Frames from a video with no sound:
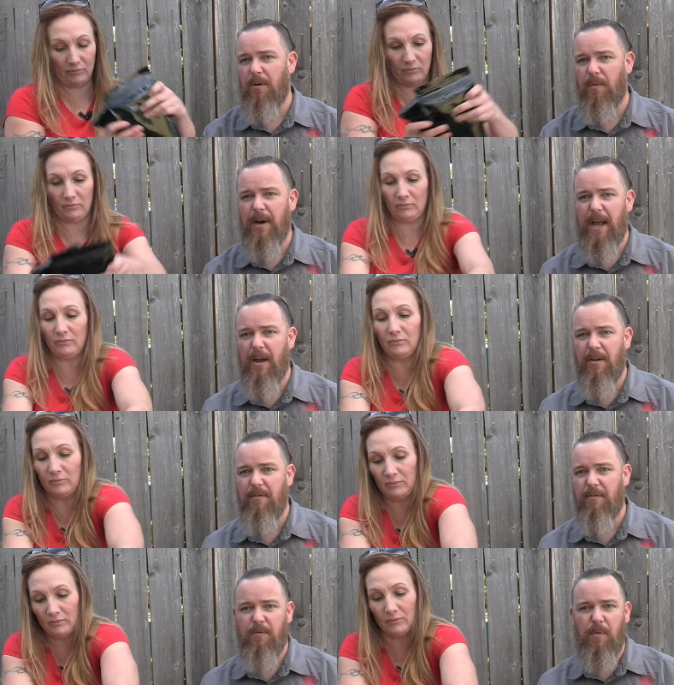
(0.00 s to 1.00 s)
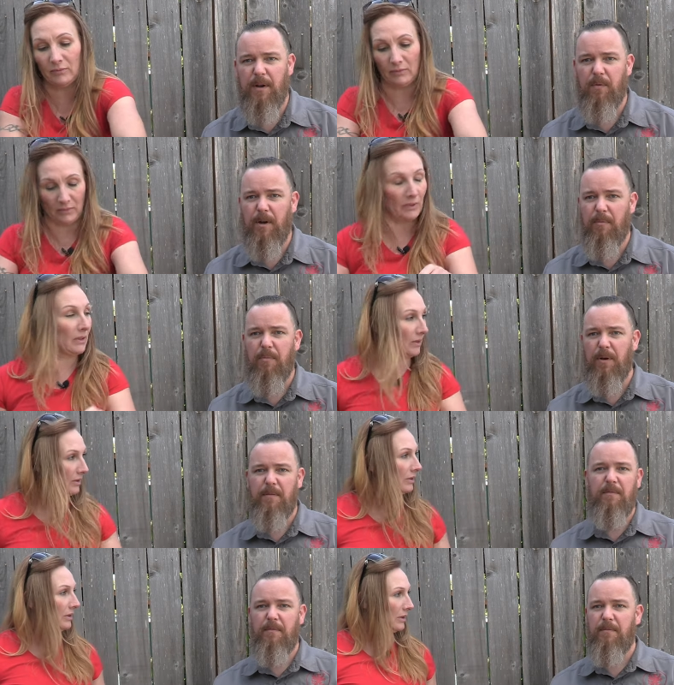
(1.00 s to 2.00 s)
Speaker 1: or run out of what you want to put,
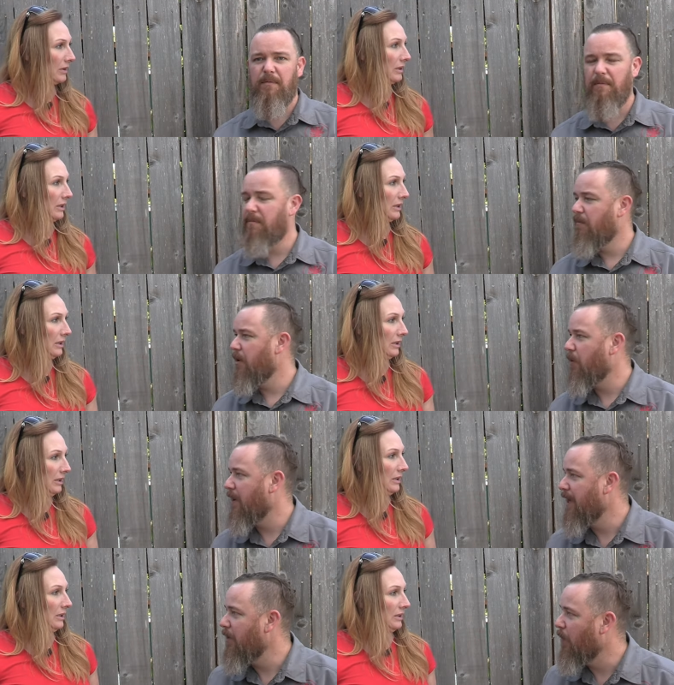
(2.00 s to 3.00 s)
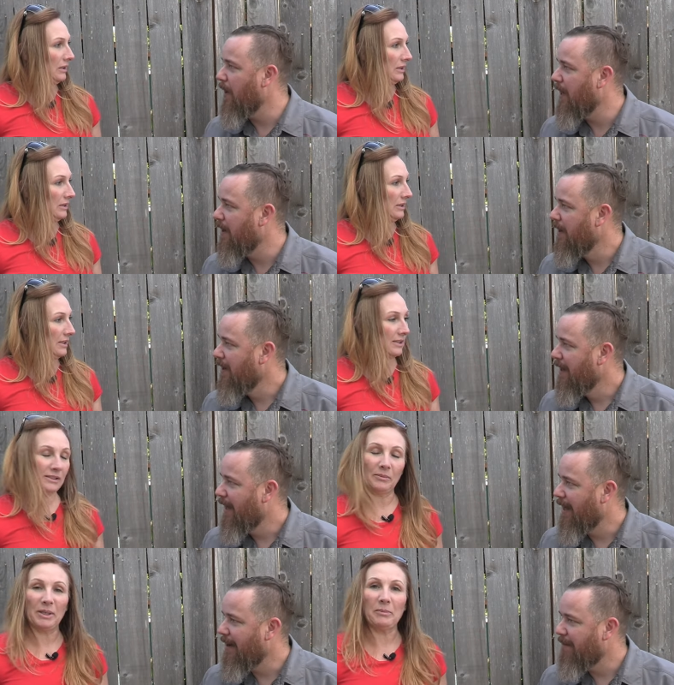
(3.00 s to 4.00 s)
what you want to eat when.
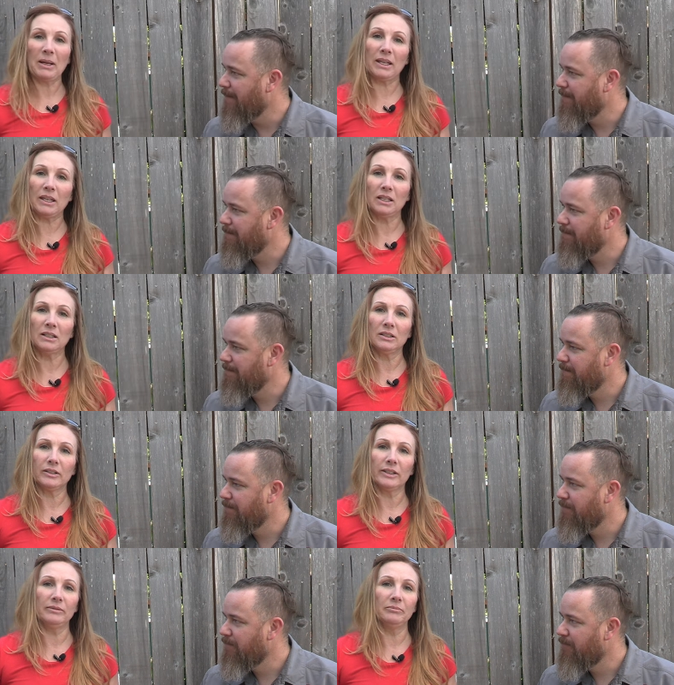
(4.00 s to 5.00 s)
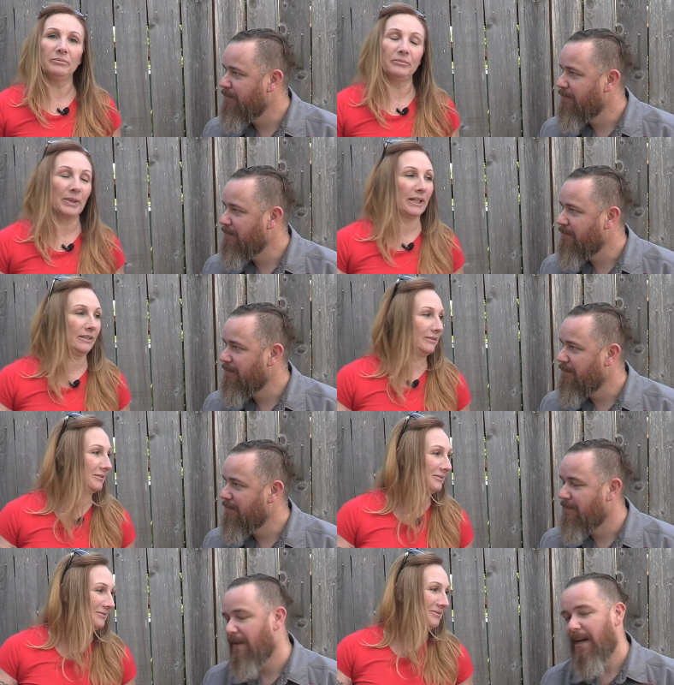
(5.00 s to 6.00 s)
Somebody um,
Speaker 2: might get hungry, but
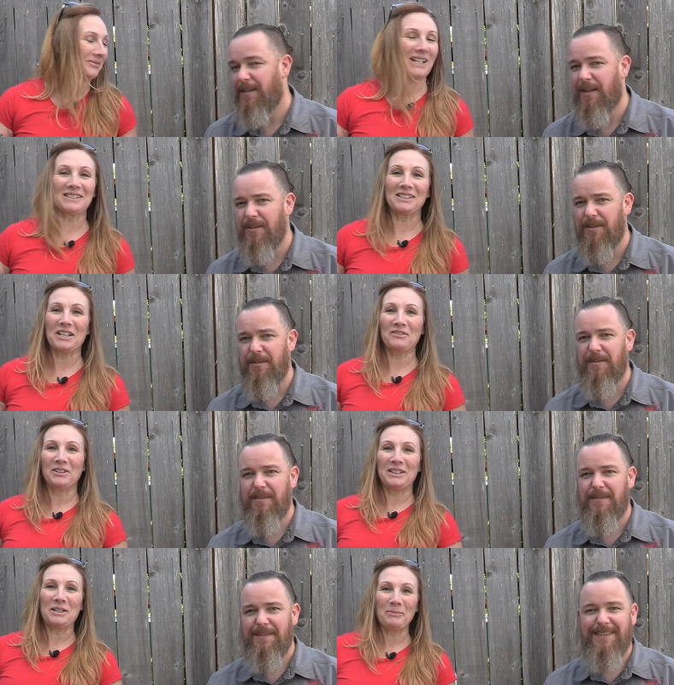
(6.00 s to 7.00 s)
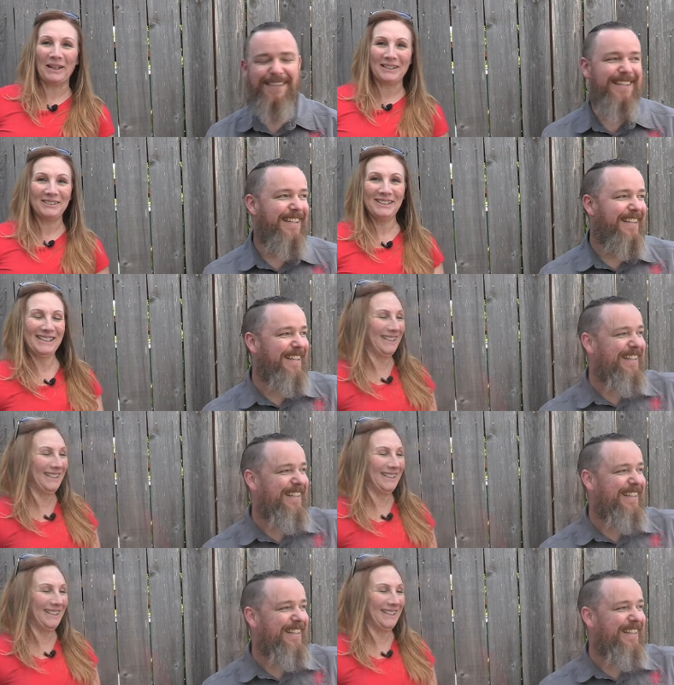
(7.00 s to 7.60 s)
I tend That's to. a never ending battle.